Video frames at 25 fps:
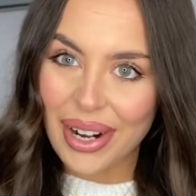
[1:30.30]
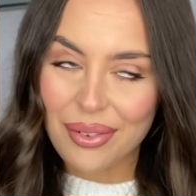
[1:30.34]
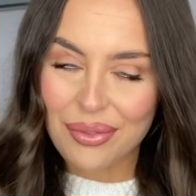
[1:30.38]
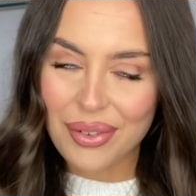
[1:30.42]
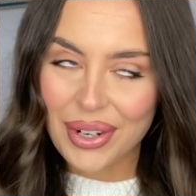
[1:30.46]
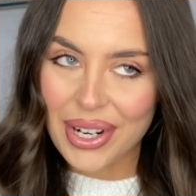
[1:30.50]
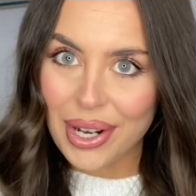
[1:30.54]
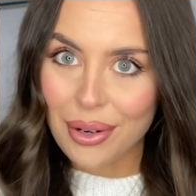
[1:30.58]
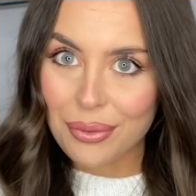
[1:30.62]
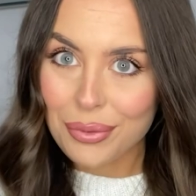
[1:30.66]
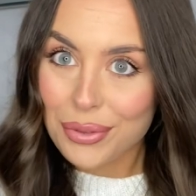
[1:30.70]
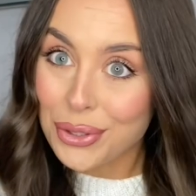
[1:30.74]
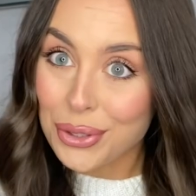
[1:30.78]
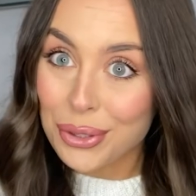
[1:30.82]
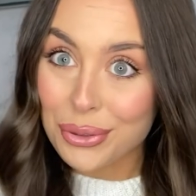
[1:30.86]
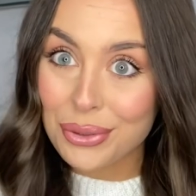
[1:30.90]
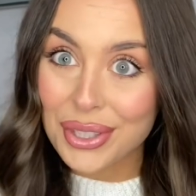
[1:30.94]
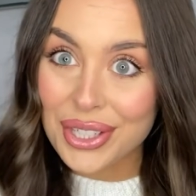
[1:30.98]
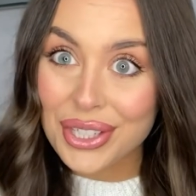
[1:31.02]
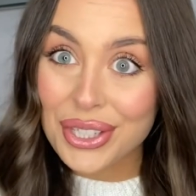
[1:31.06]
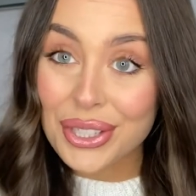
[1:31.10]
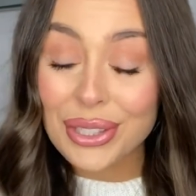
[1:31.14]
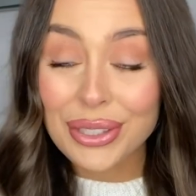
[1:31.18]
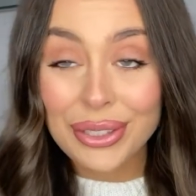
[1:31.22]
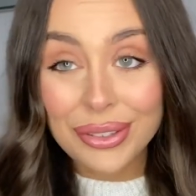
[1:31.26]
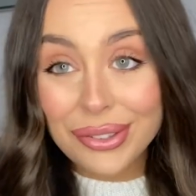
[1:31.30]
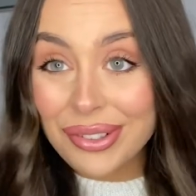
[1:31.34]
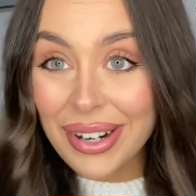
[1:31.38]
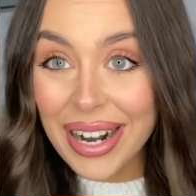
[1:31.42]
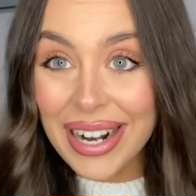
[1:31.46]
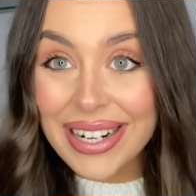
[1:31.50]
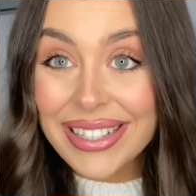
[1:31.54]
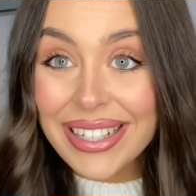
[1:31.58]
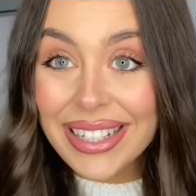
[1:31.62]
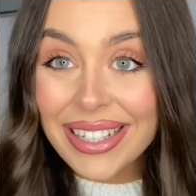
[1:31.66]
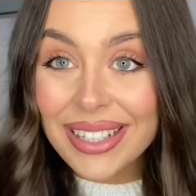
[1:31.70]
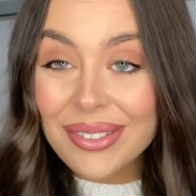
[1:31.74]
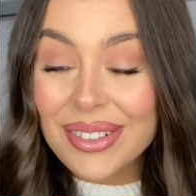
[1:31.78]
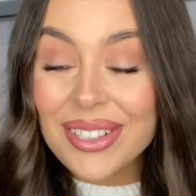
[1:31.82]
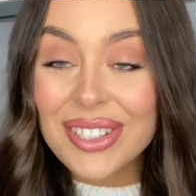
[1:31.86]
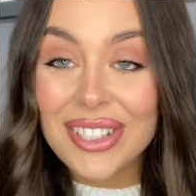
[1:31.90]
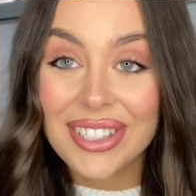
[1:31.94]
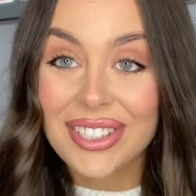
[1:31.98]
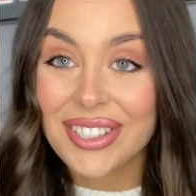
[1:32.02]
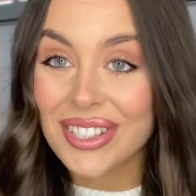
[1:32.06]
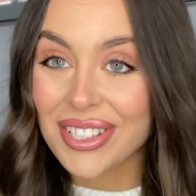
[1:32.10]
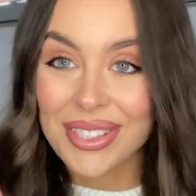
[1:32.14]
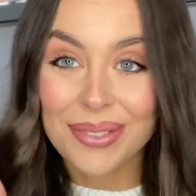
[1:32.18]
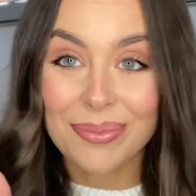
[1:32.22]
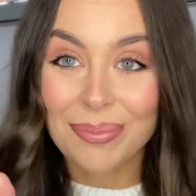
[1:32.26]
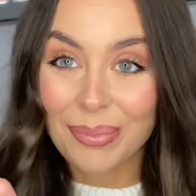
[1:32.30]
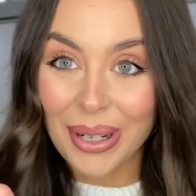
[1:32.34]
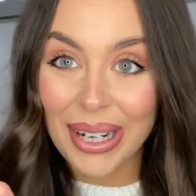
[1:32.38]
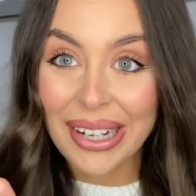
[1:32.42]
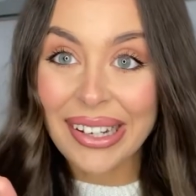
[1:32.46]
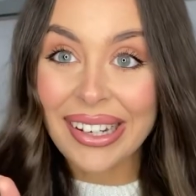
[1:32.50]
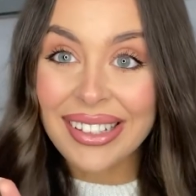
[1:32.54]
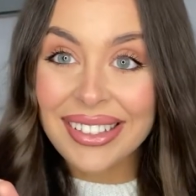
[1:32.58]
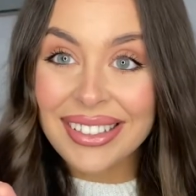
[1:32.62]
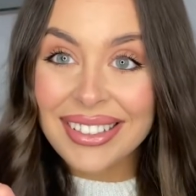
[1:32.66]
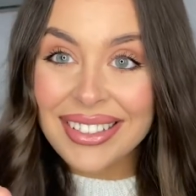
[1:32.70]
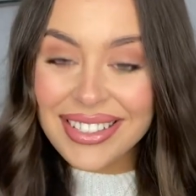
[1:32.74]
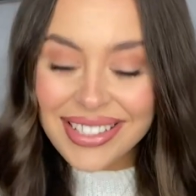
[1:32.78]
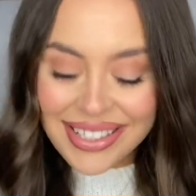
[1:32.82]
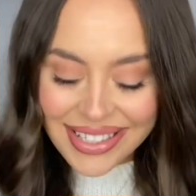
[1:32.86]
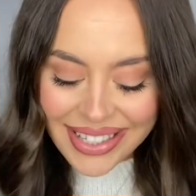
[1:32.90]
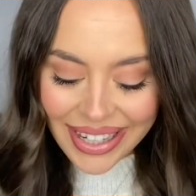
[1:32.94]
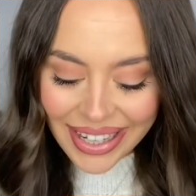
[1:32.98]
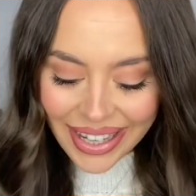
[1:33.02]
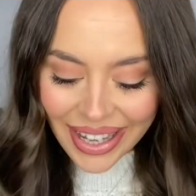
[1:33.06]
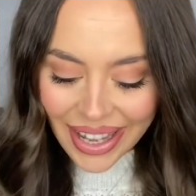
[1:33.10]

I've run out of storage already, which is just brilliant.